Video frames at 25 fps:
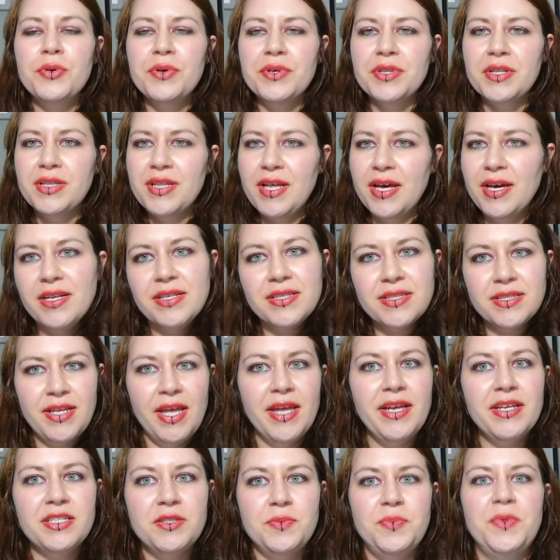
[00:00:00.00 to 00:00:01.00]
But with a lot of
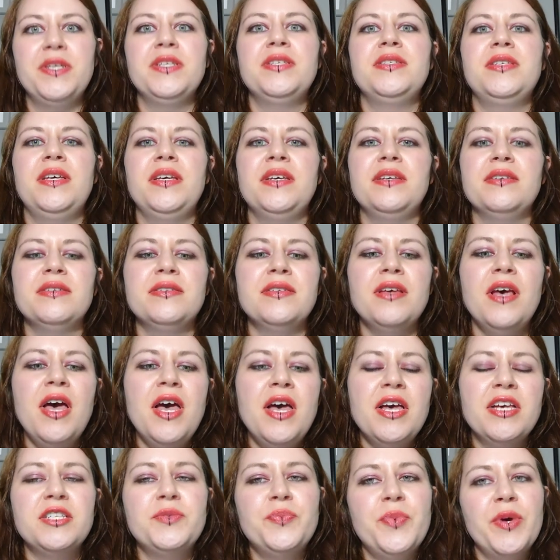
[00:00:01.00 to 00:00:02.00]
snake species,
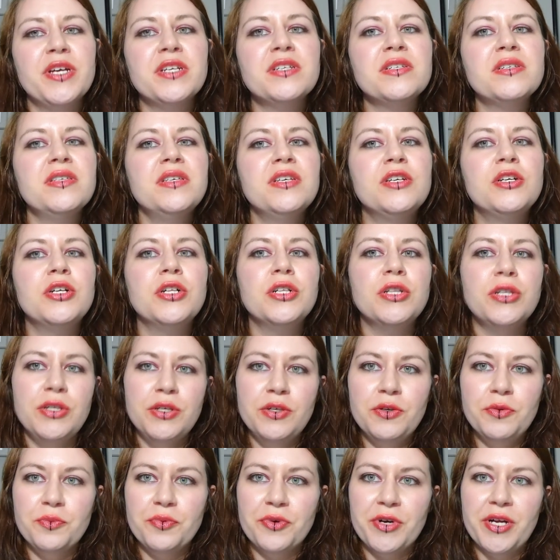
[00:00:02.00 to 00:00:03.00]
especially
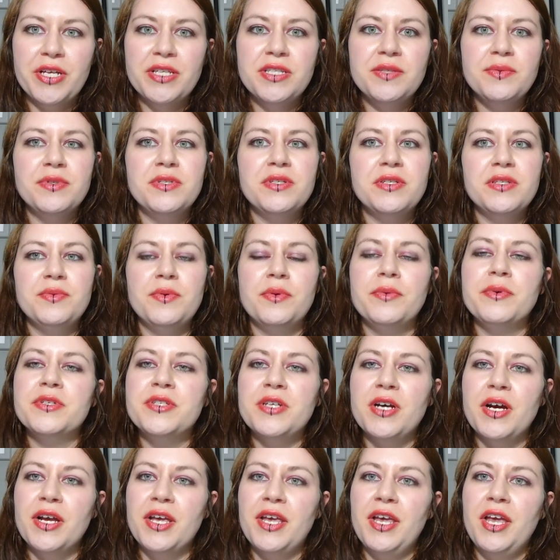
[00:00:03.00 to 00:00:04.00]
colubrids, which is what we're
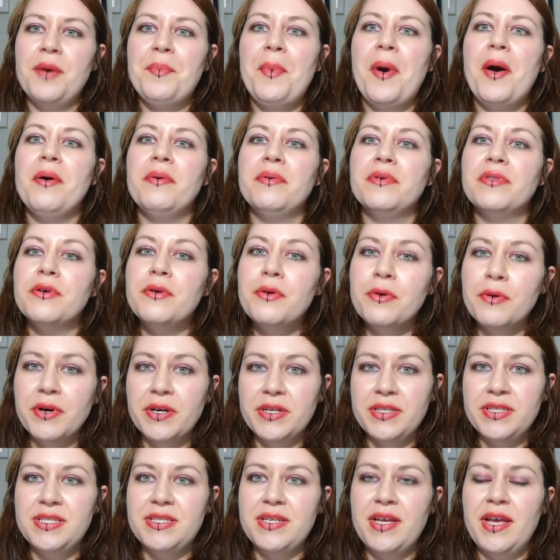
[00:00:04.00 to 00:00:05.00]
talking about with
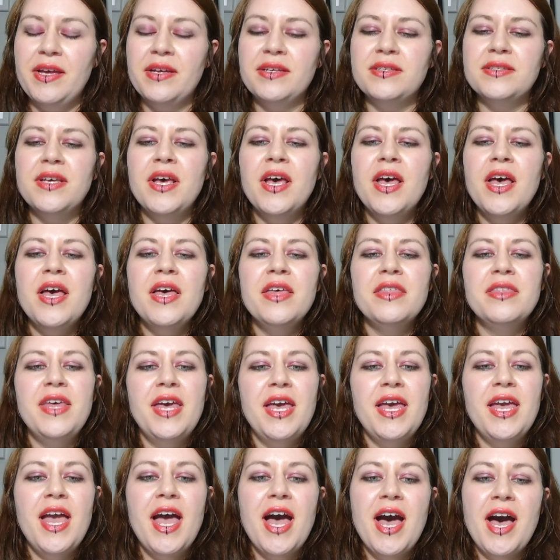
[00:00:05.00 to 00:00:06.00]
corn snakes,
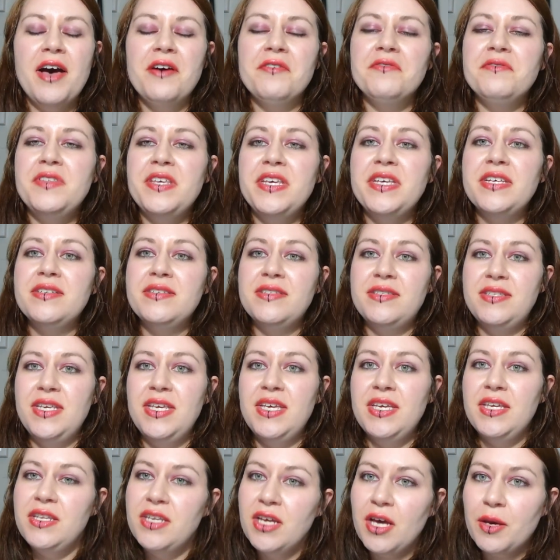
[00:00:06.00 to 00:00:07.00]
they have the
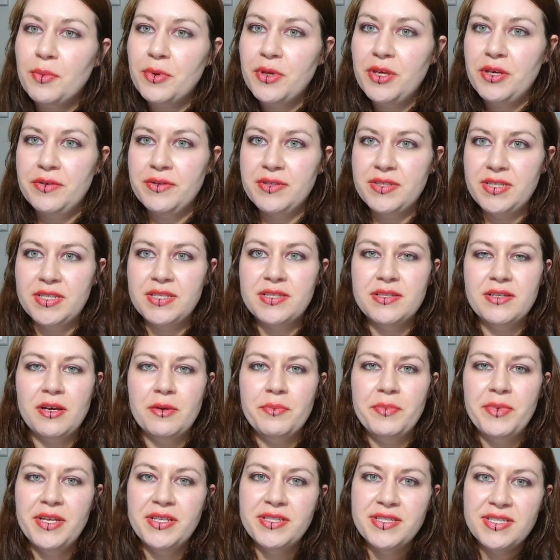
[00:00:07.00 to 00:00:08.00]
ZW
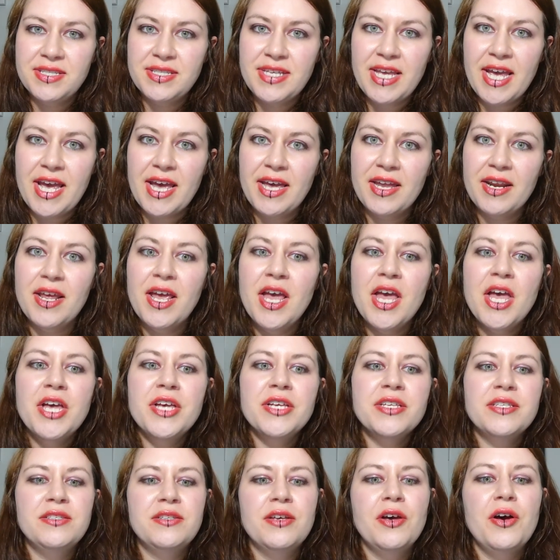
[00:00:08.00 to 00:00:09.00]
system instead.
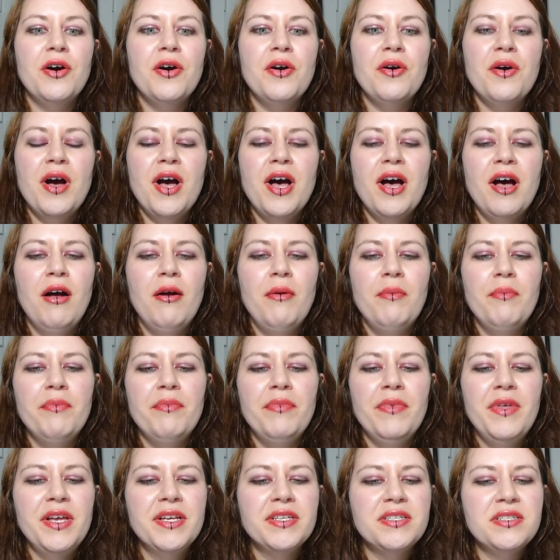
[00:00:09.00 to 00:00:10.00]
So
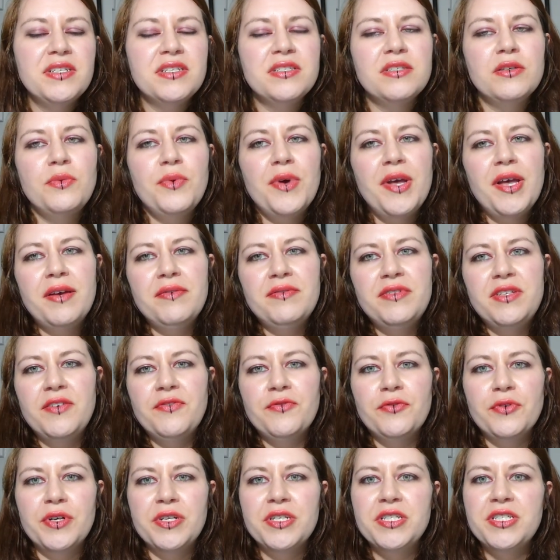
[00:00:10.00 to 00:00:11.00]
it's just a way of
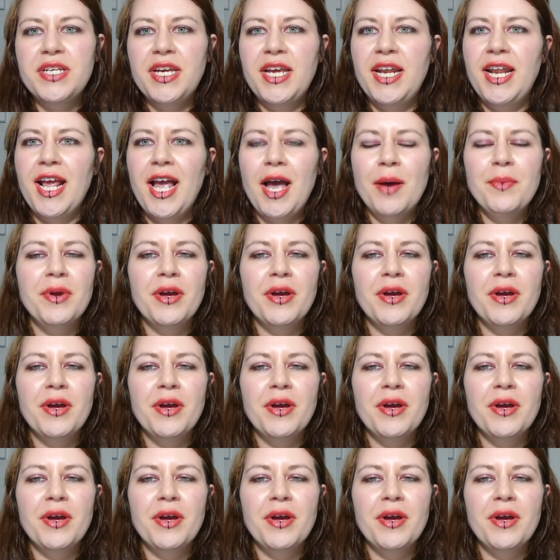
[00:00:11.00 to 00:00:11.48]
differentiating.